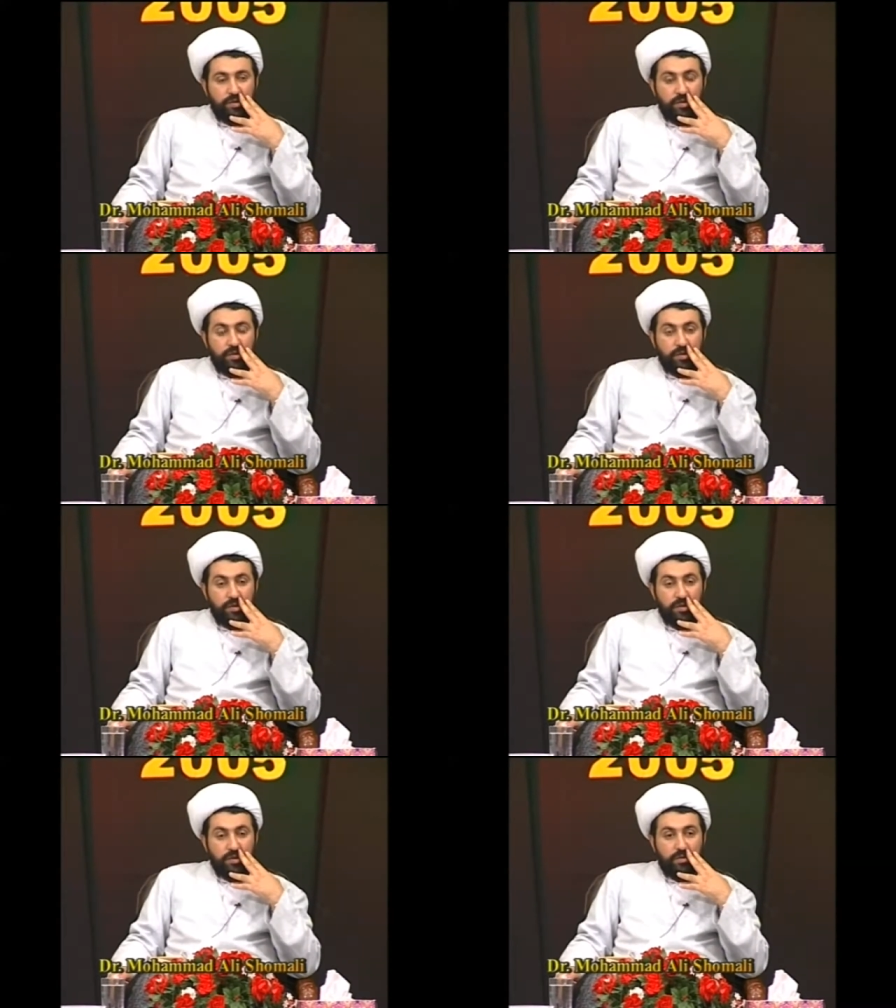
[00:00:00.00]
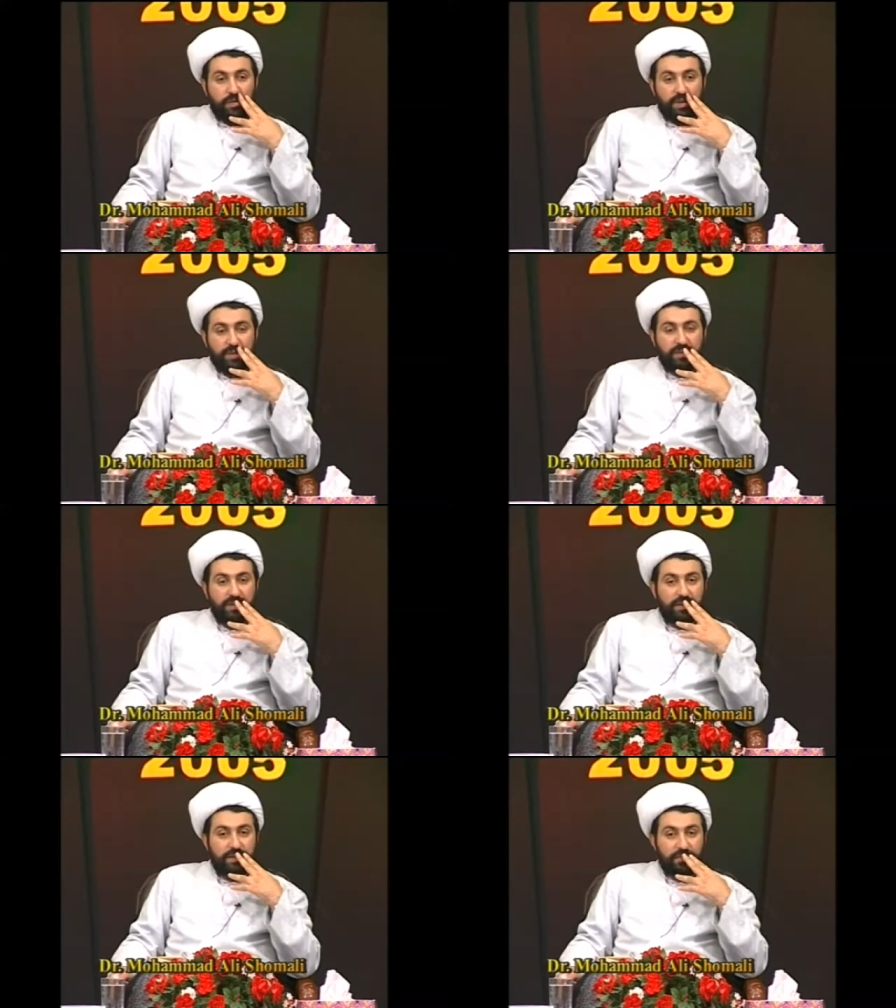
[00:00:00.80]
uh, what is
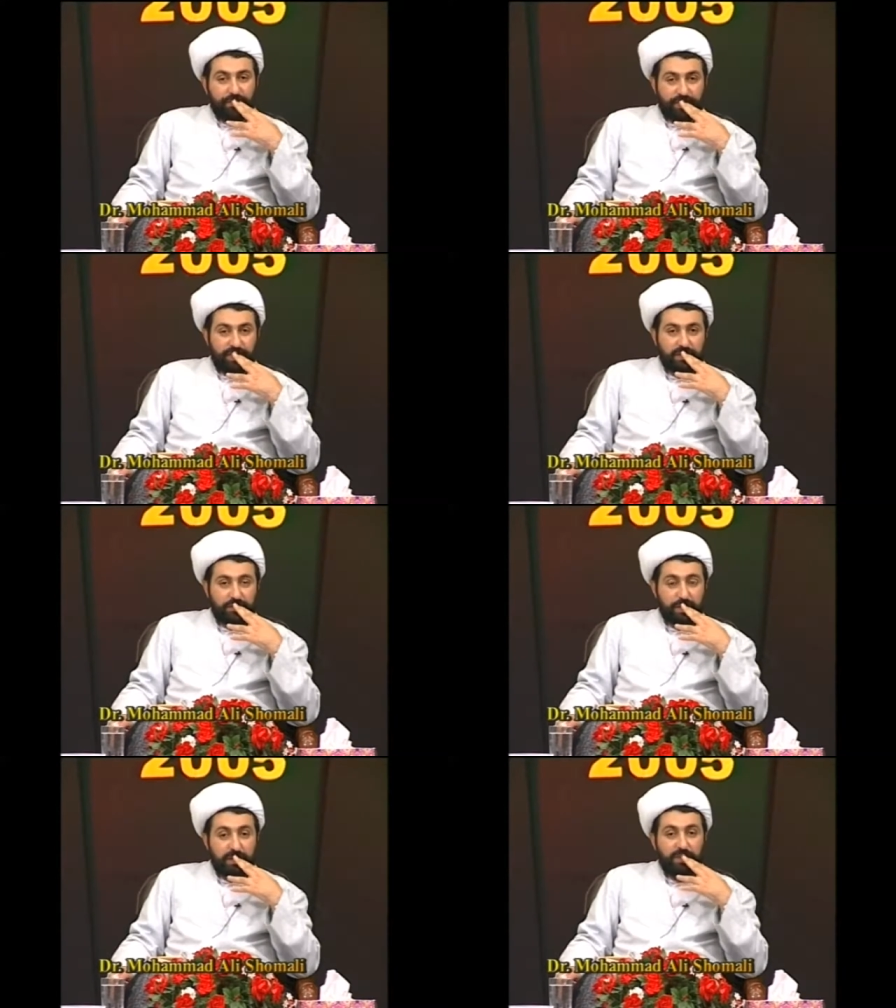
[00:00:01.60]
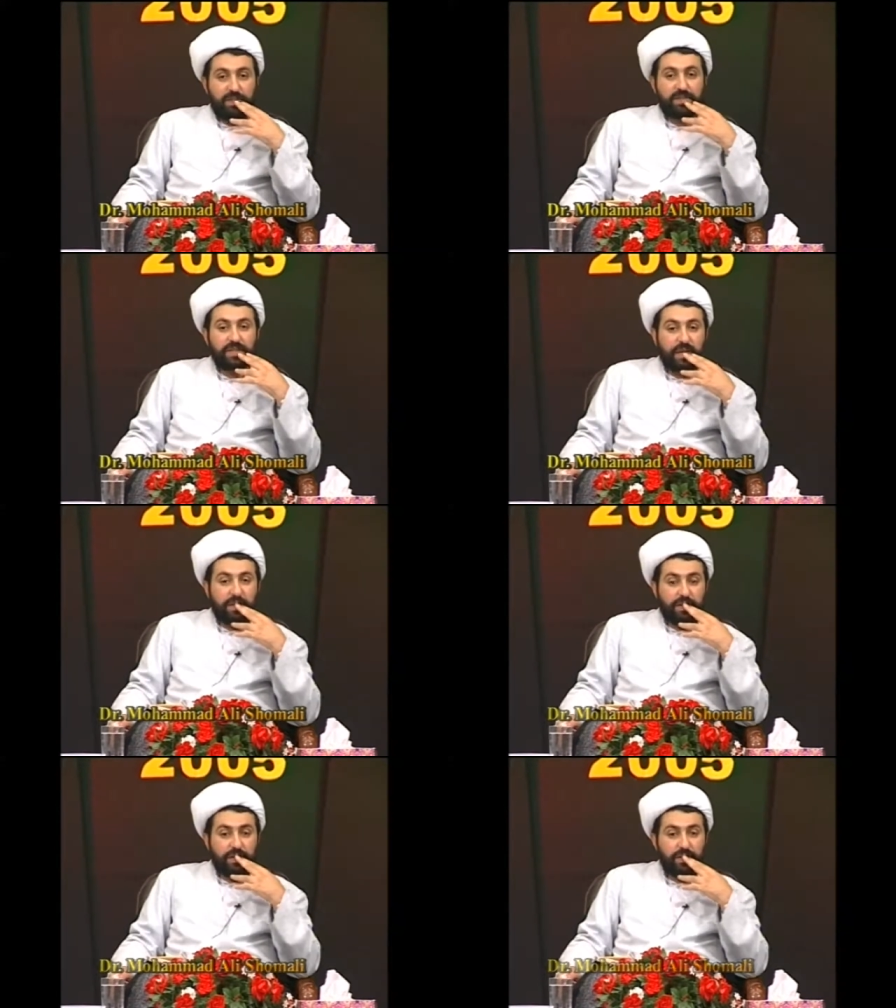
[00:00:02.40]
the difference between saying